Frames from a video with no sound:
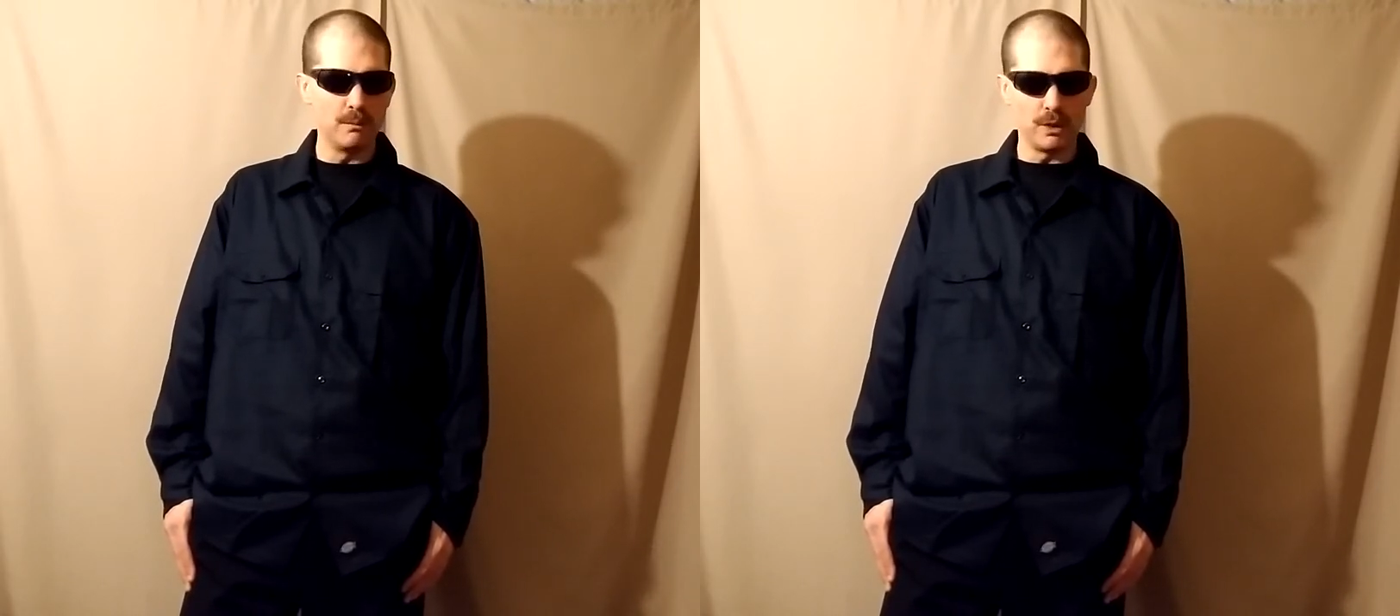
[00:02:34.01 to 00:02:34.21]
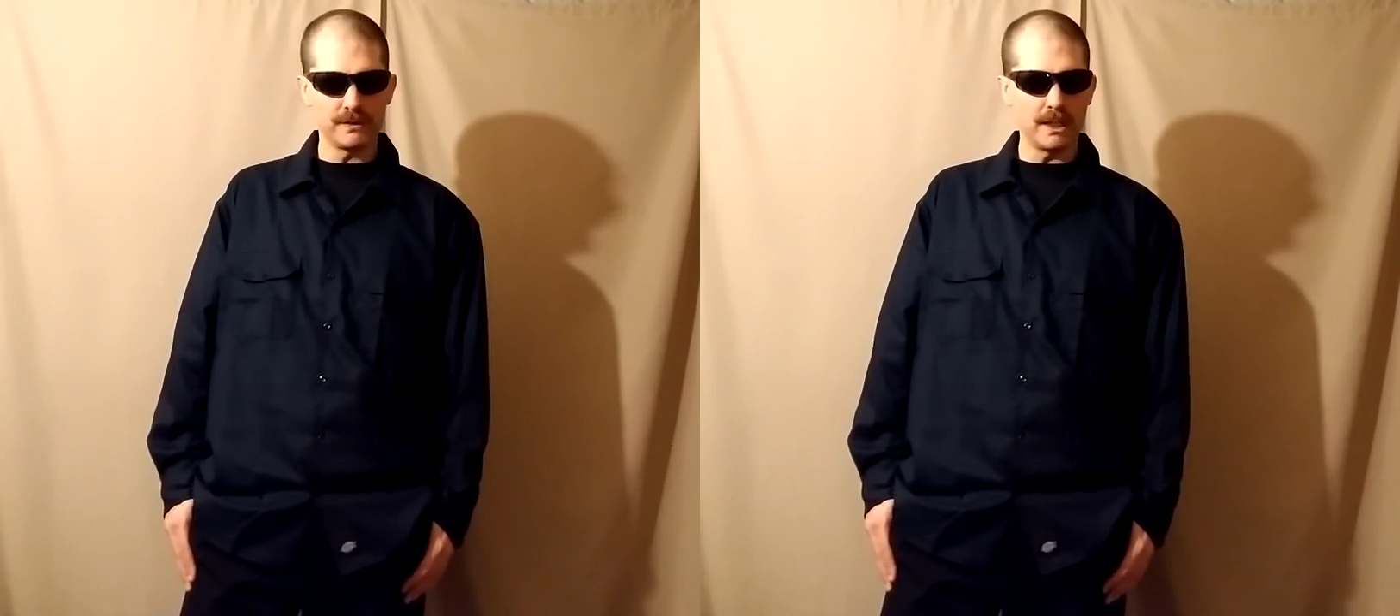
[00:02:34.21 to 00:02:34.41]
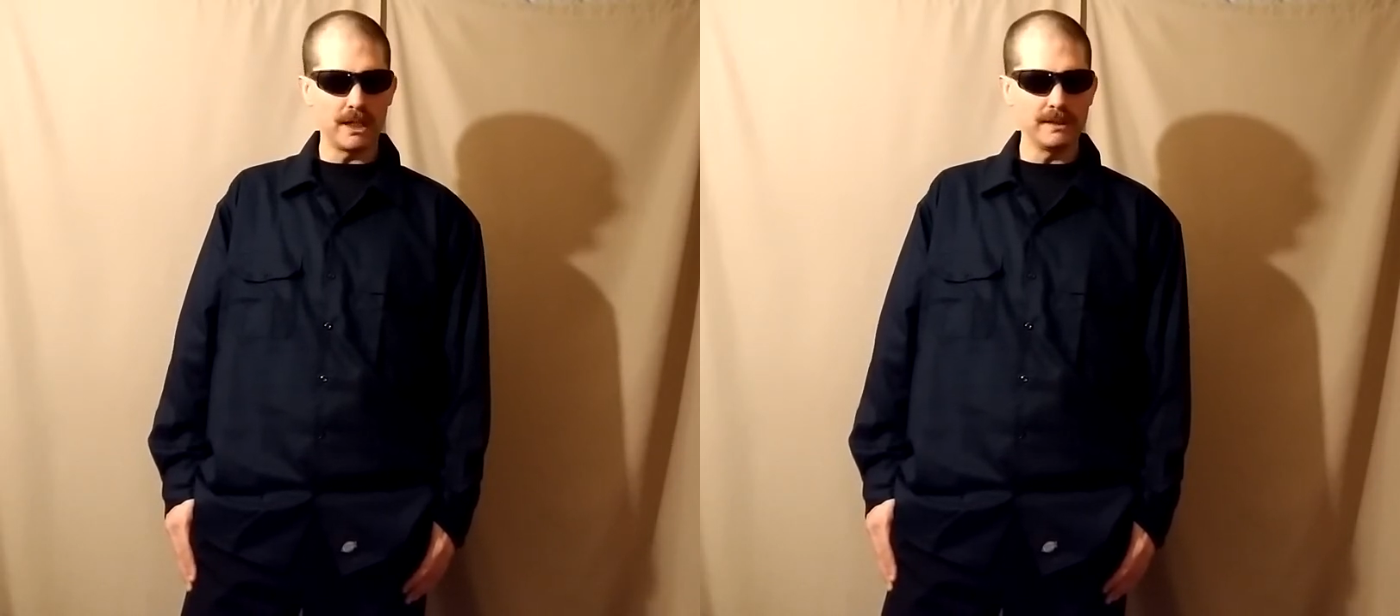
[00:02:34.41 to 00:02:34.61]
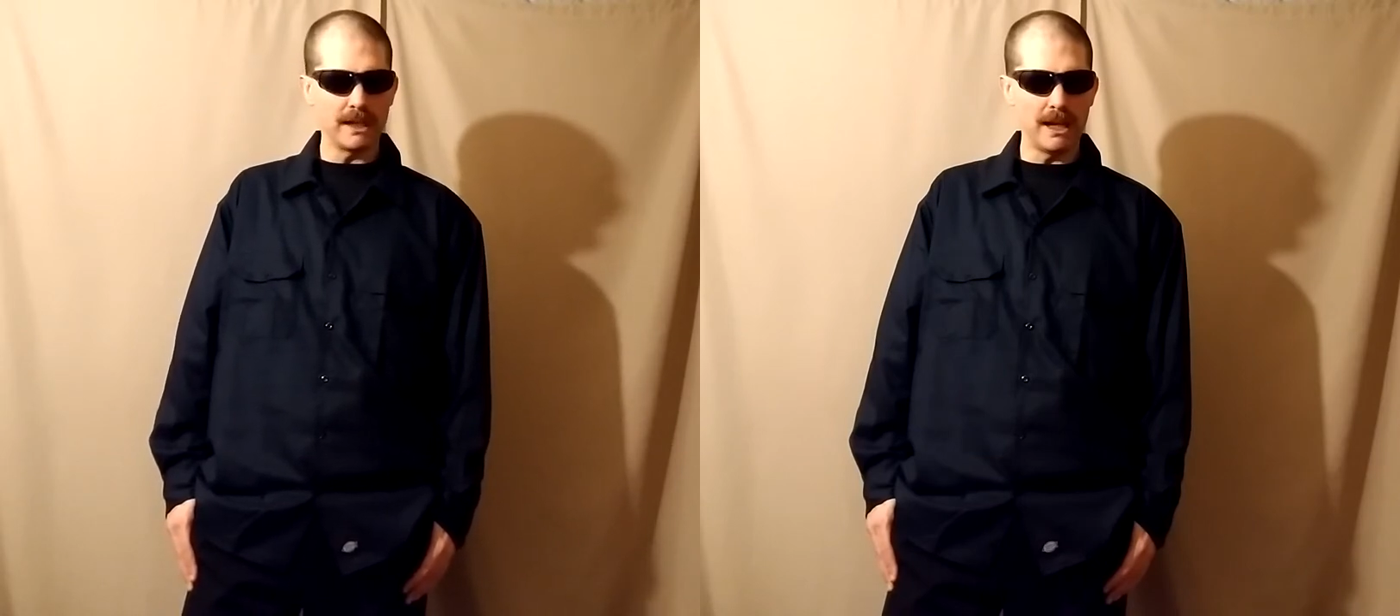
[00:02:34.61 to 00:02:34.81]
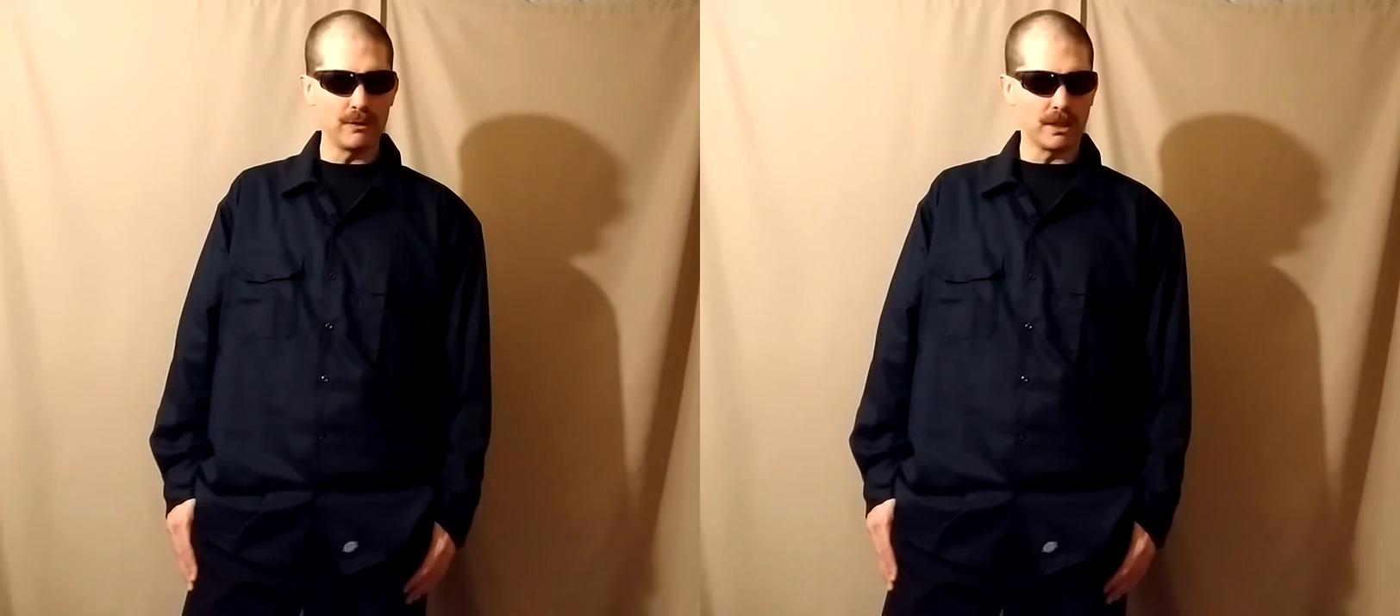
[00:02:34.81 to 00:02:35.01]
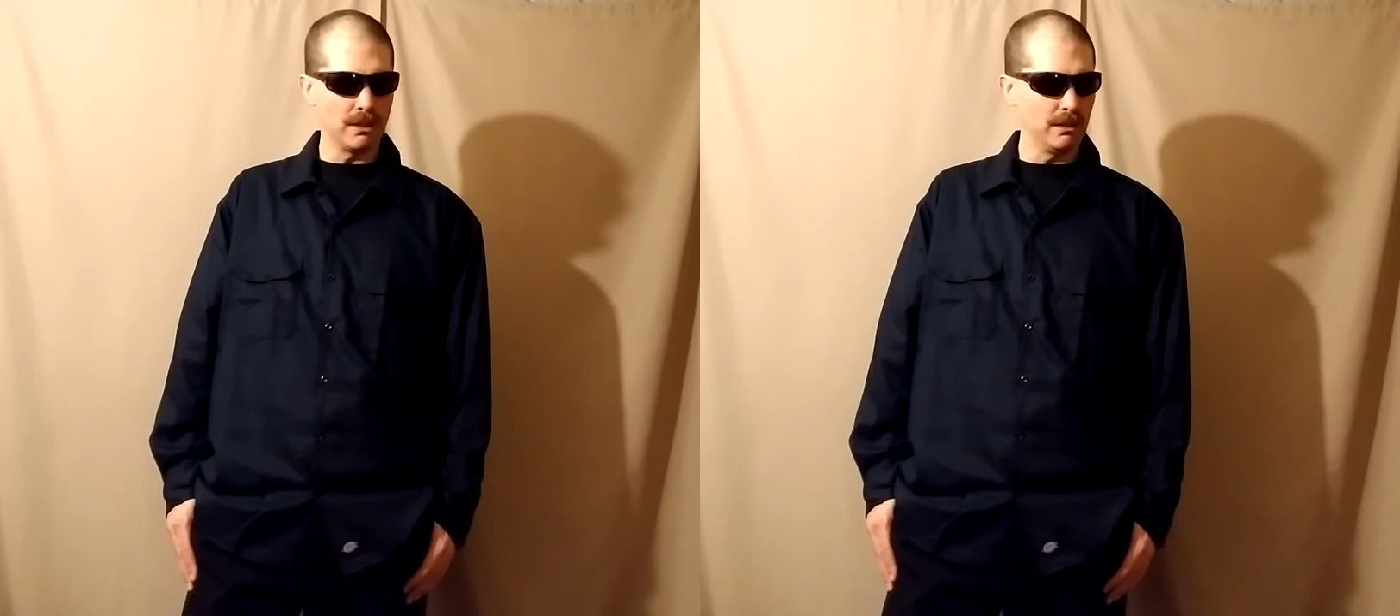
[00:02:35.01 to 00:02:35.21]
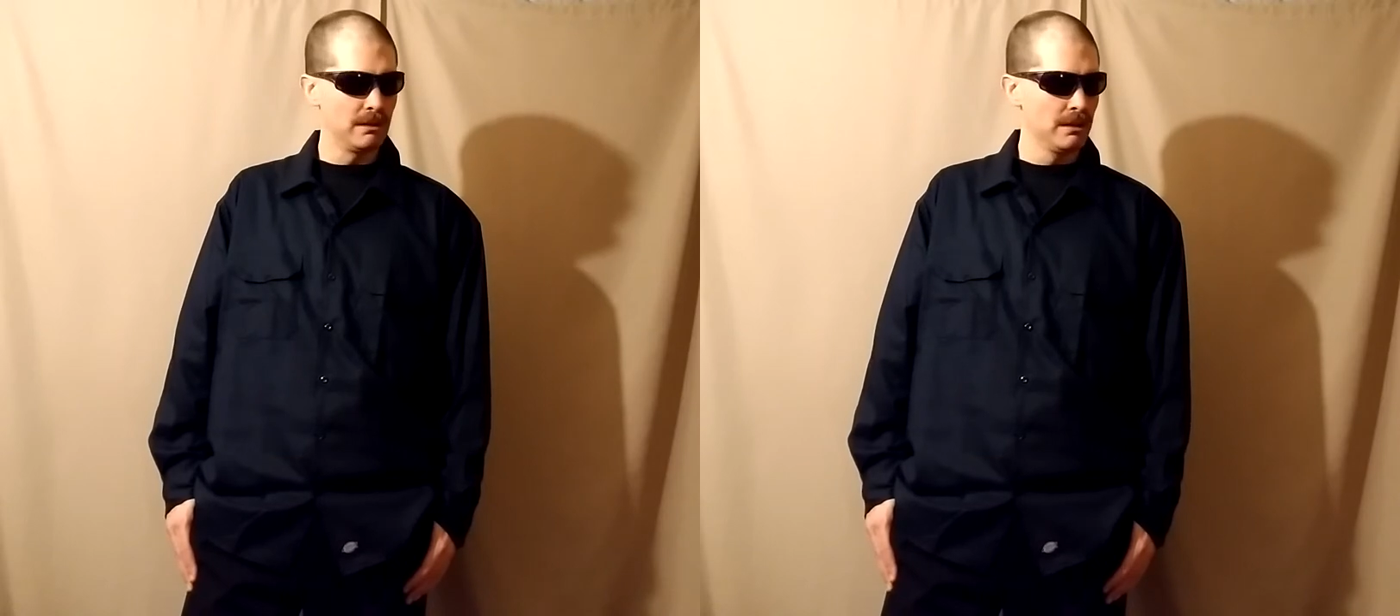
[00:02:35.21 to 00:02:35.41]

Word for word: both sides African.